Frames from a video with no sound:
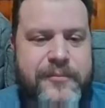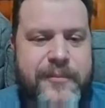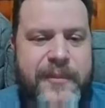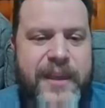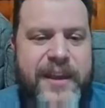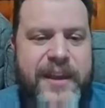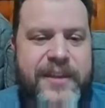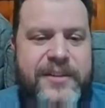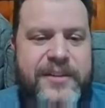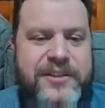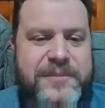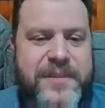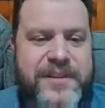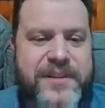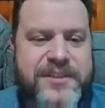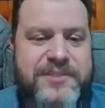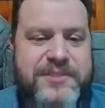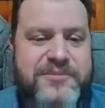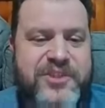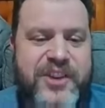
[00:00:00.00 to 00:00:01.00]
and there's
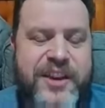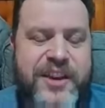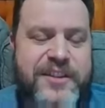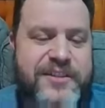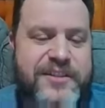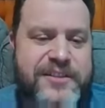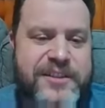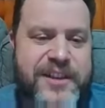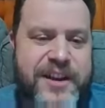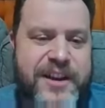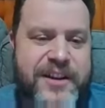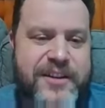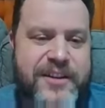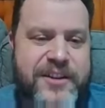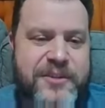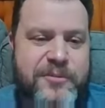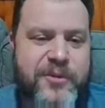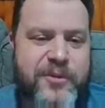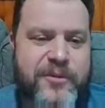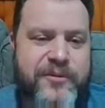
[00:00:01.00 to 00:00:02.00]
been some changes there.
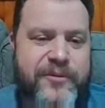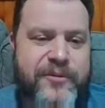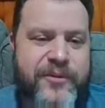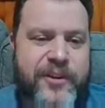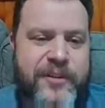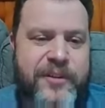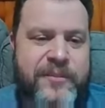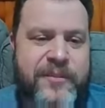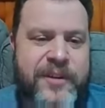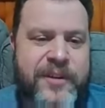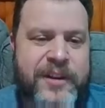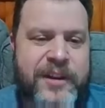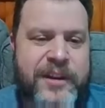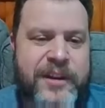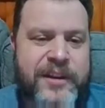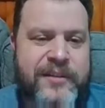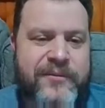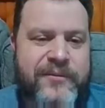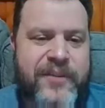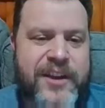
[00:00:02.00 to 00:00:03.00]
They moved from
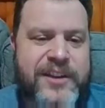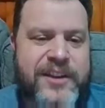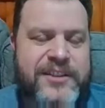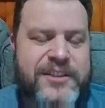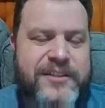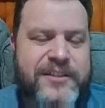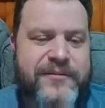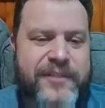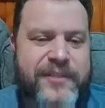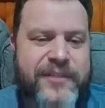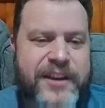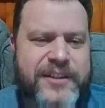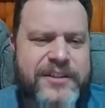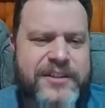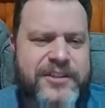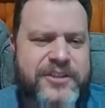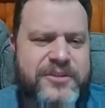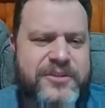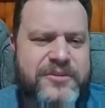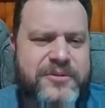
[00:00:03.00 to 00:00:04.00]
Fantasy
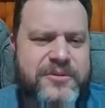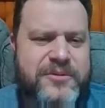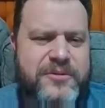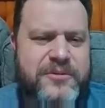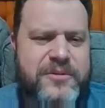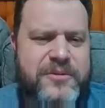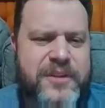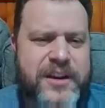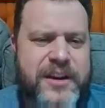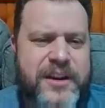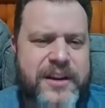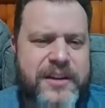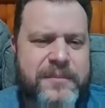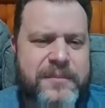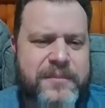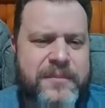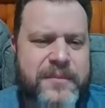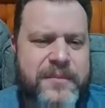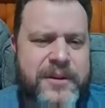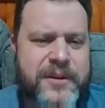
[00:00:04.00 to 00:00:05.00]
Flight
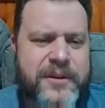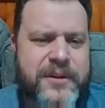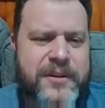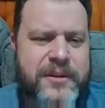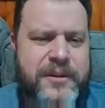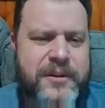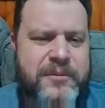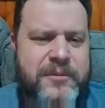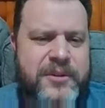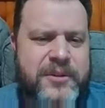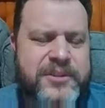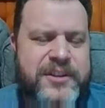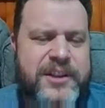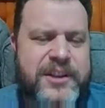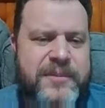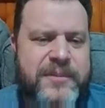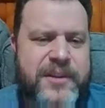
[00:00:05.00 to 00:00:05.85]
to what's the name of